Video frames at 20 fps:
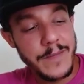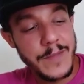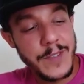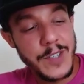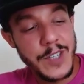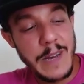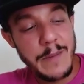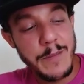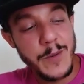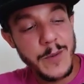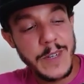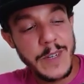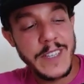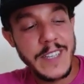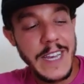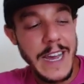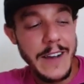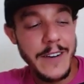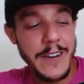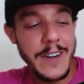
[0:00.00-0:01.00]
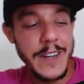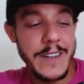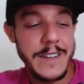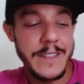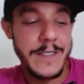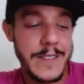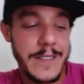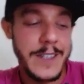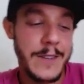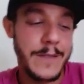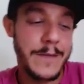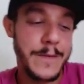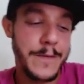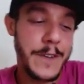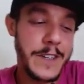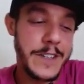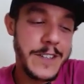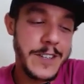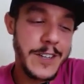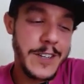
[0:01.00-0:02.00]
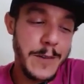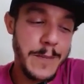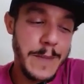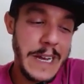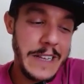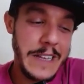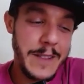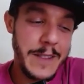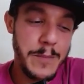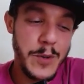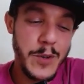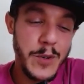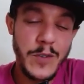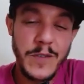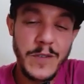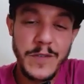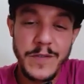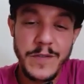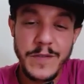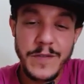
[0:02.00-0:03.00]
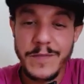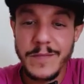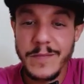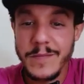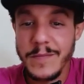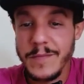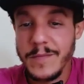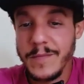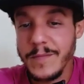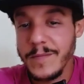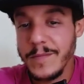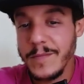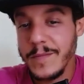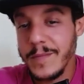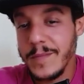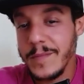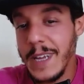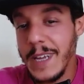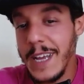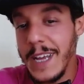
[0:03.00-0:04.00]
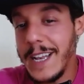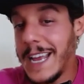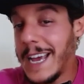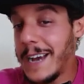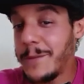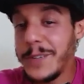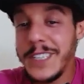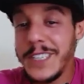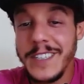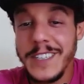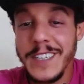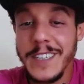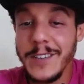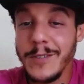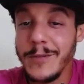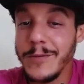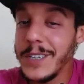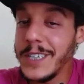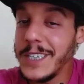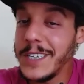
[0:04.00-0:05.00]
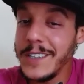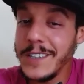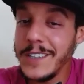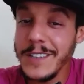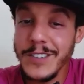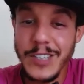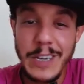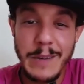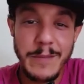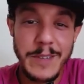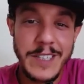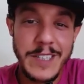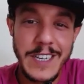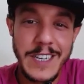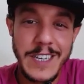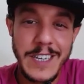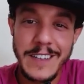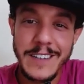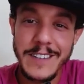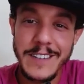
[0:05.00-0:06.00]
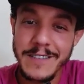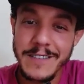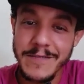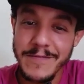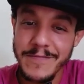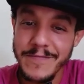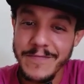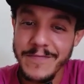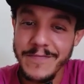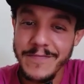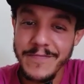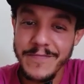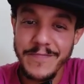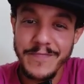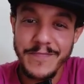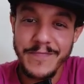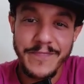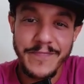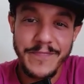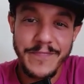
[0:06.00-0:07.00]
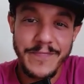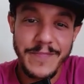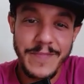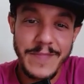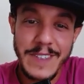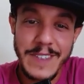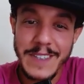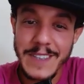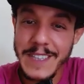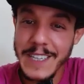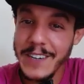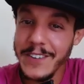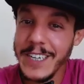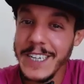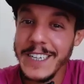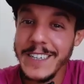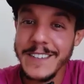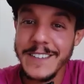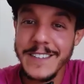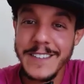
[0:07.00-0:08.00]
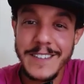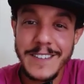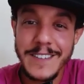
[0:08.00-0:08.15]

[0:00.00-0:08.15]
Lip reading: Gemma with Tara confronts her about the move. And now we see the real Gemma Teller. There it is.